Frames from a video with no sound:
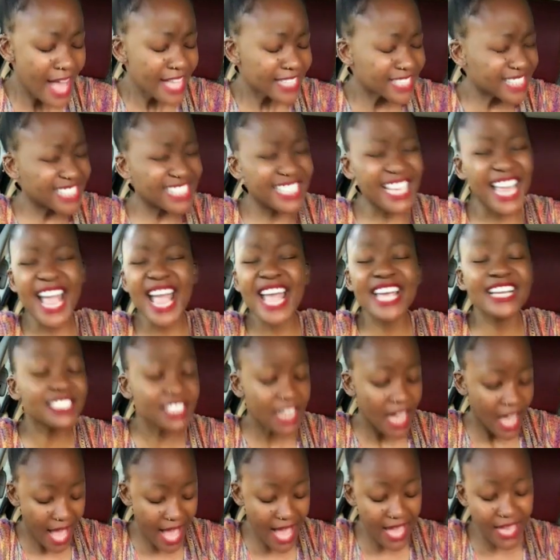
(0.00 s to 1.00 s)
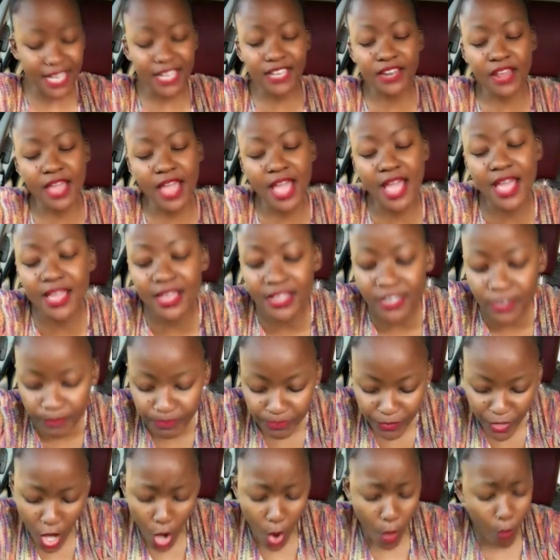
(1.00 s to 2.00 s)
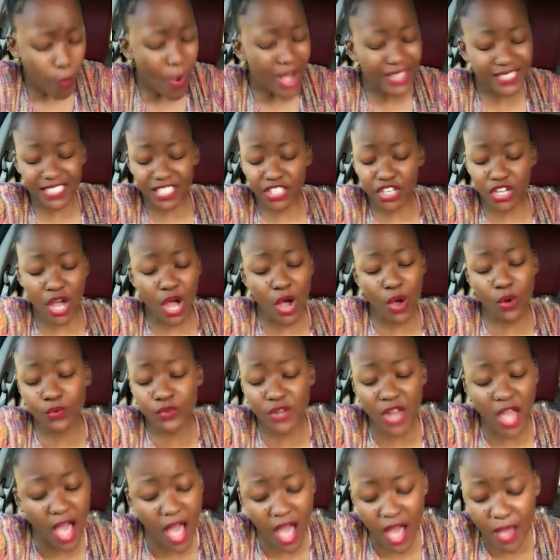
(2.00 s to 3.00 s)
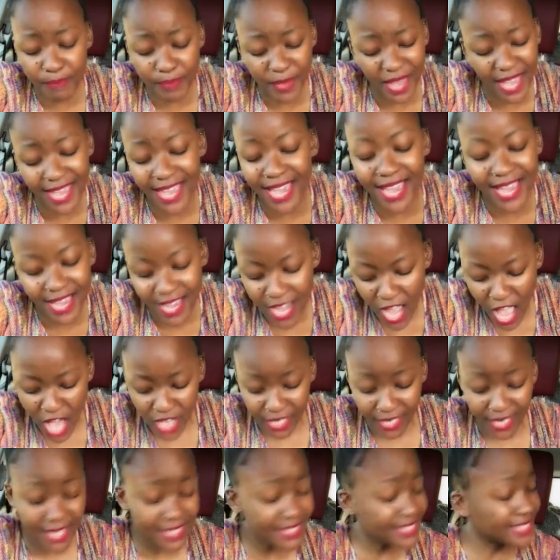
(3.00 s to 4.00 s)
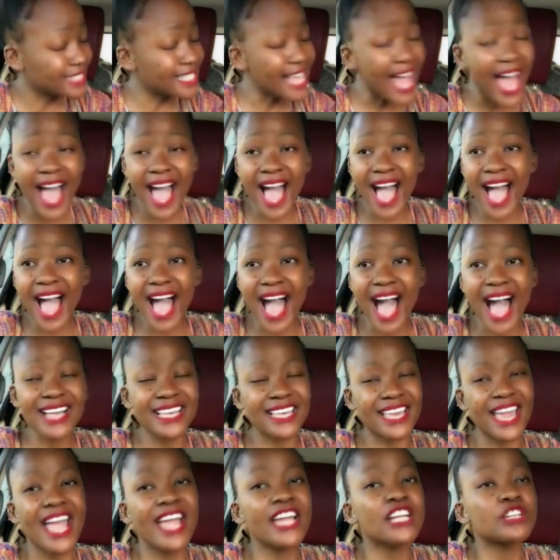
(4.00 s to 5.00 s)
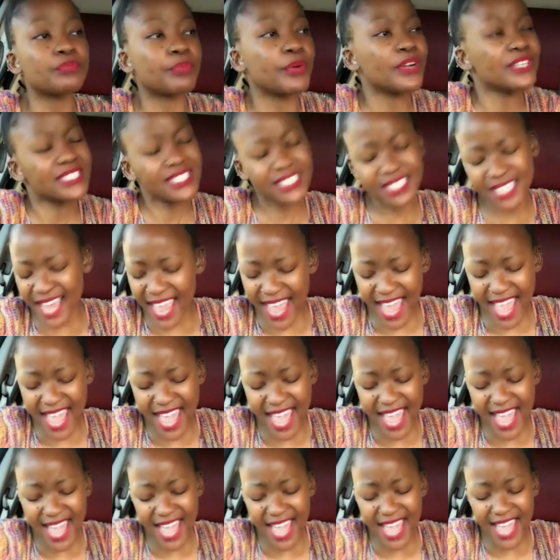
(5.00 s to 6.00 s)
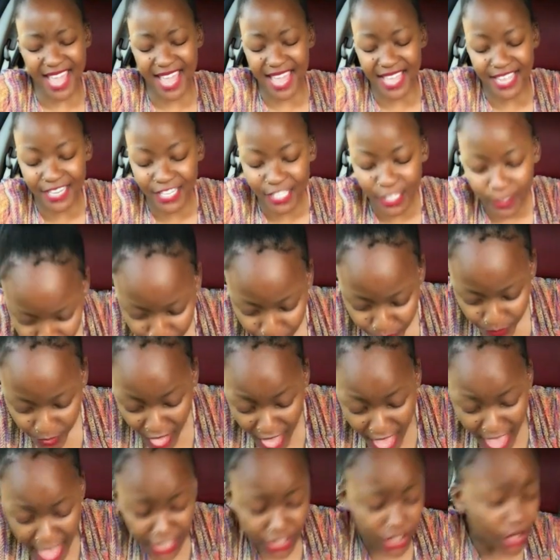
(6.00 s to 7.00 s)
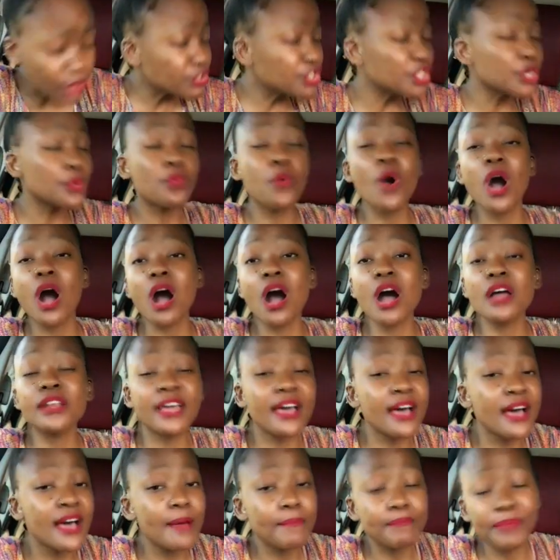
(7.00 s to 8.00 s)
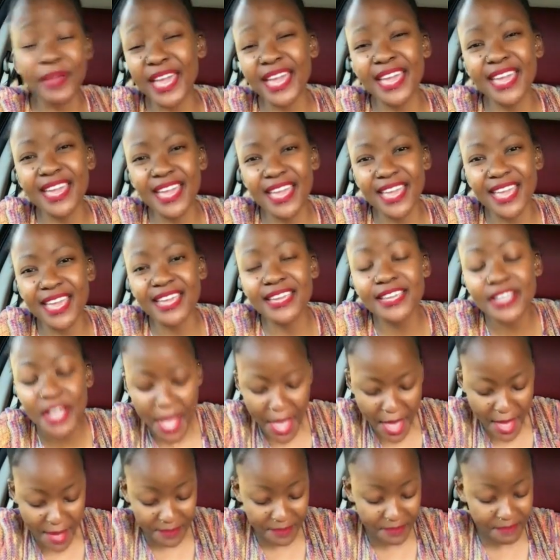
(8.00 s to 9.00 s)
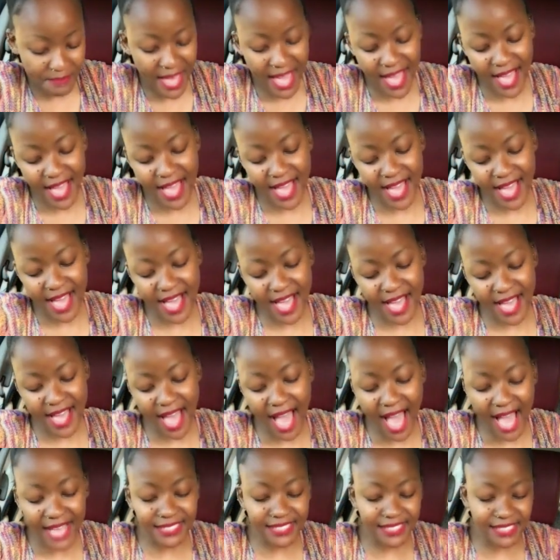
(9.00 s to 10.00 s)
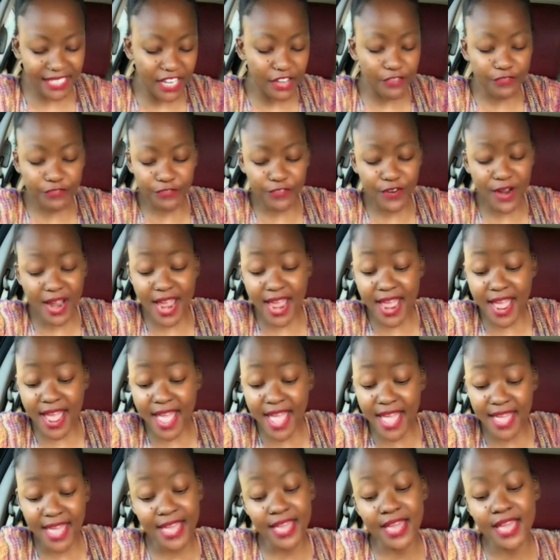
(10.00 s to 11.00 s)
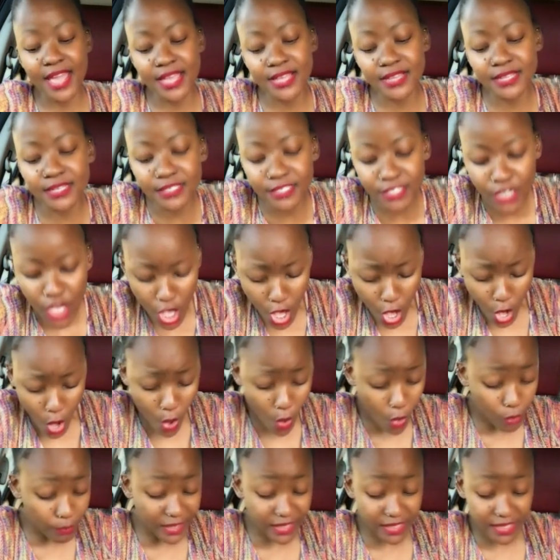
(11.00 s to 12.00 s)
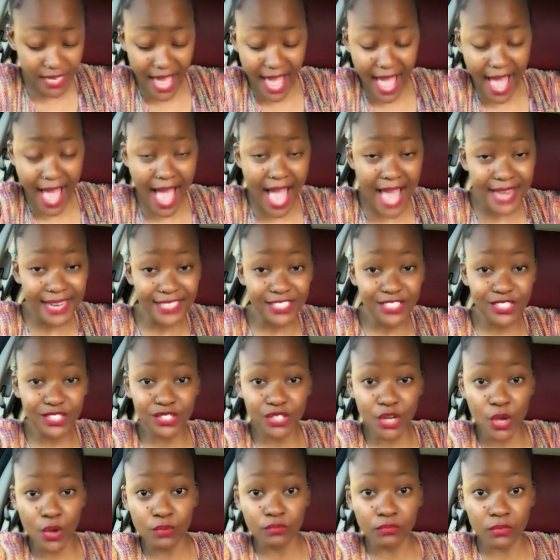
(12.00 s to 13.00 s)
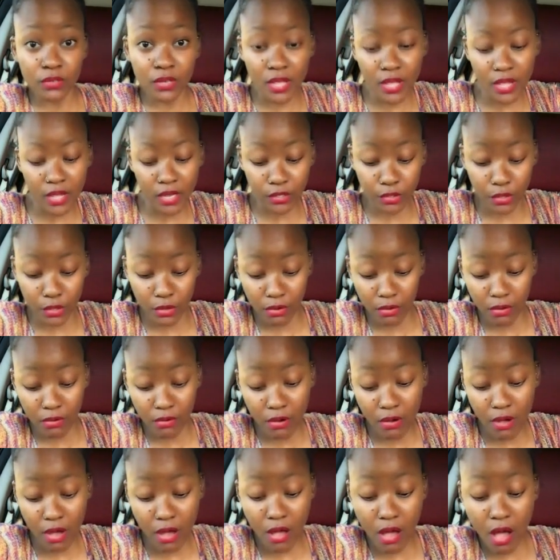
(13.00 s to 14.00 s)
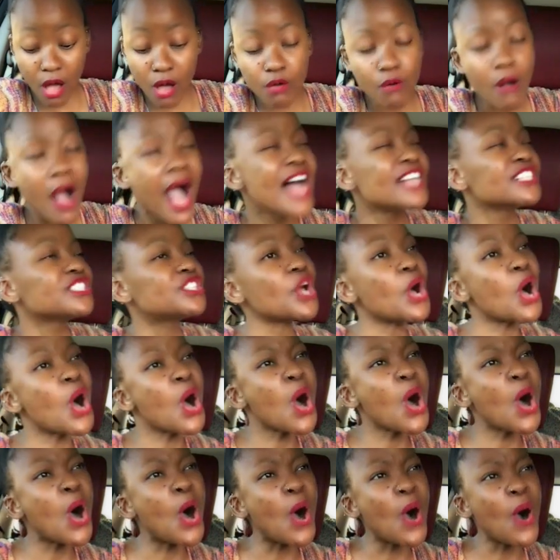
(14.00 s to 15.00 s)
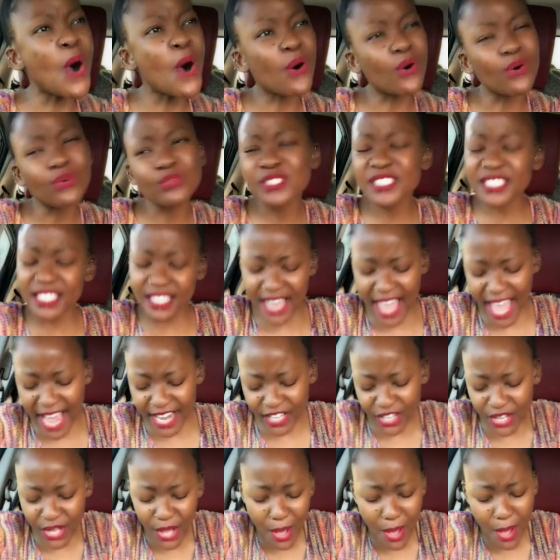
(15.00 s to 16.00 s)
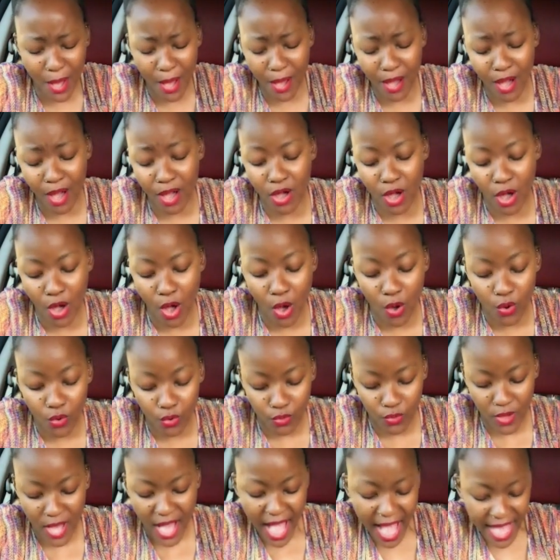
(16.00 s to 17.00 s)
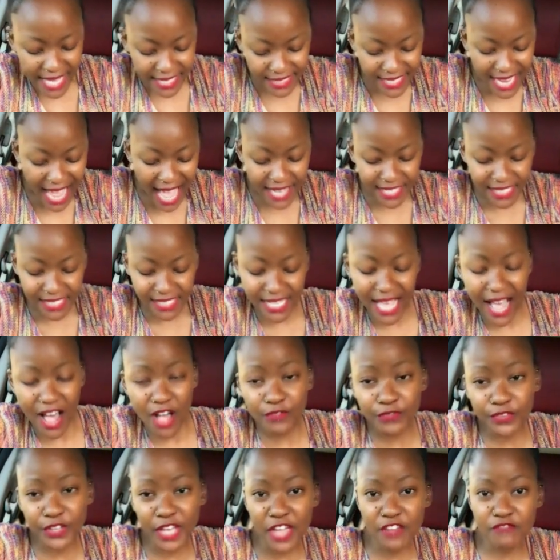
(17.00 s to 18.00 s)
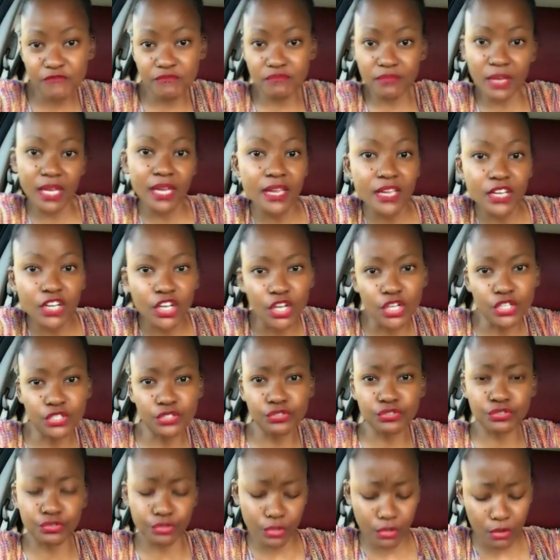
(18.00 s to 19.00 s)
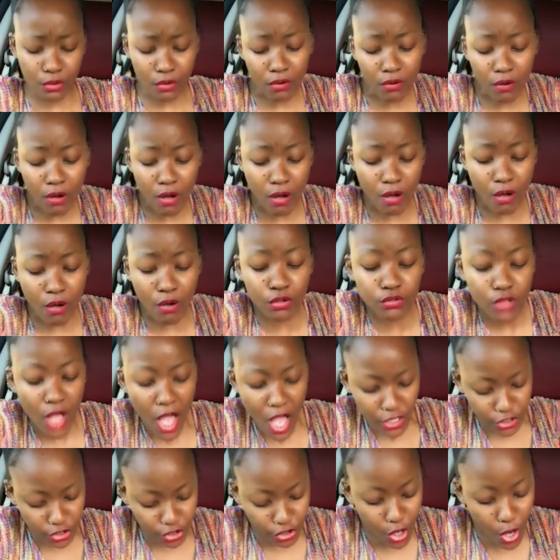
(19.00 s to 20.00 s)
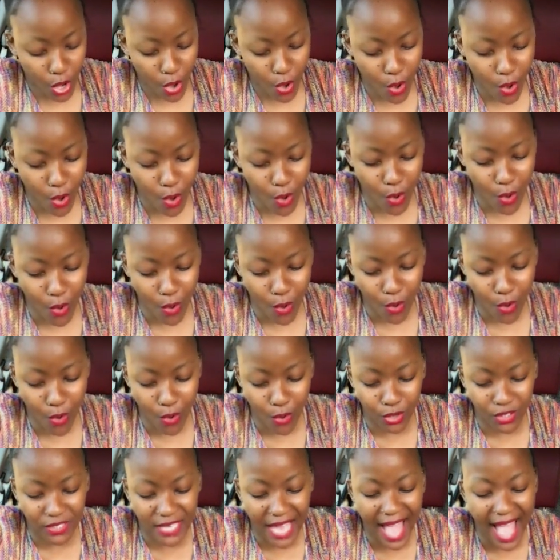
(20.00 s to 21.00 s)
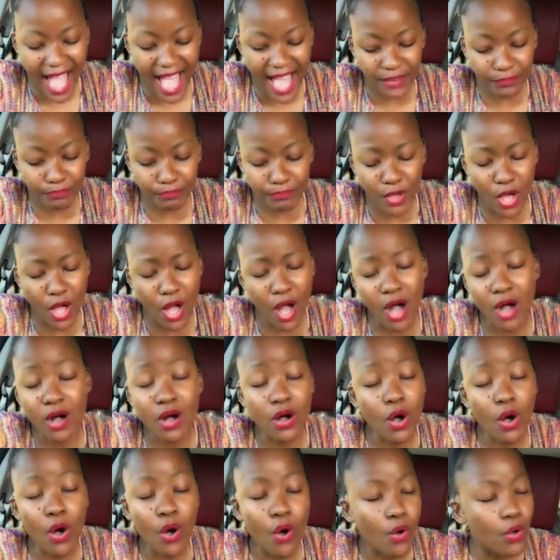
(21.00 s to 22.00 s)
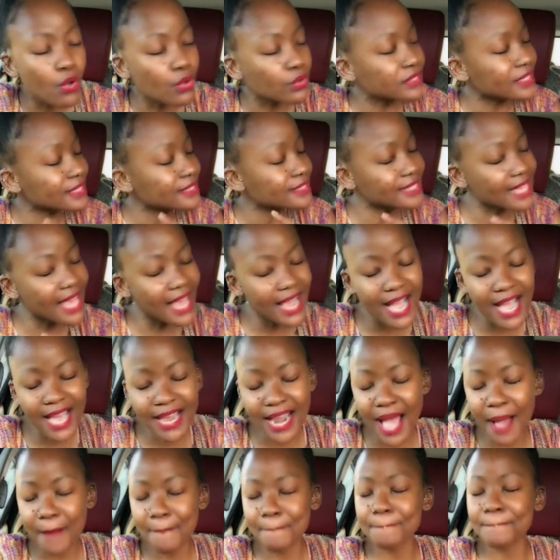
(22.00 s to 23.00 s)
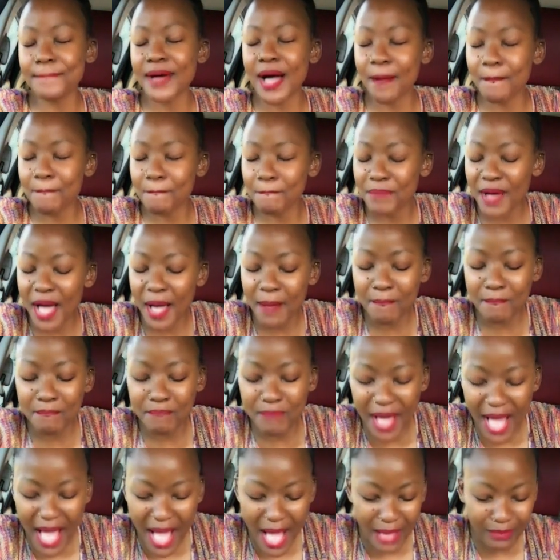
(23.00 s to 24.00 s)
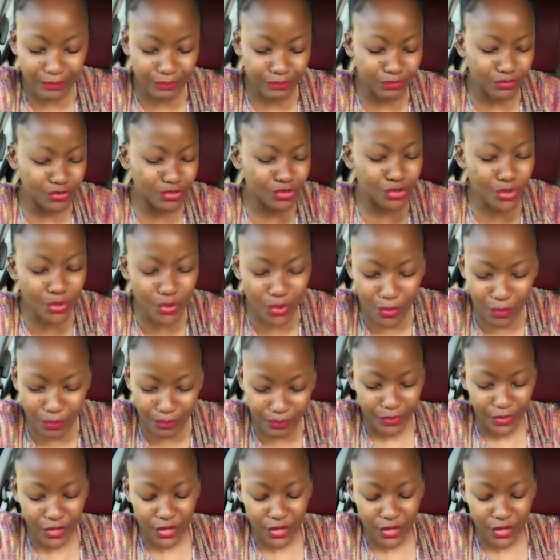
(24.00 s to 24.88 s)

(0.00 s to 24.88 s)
Saint Aiden. What's it gonna be? Cause I can't pretend. Don't you wanna be my dear friend? Hold me tight and don't let go. Don't let go. Die to self, give me control. Sold and bold. a bum bum bum. Doom.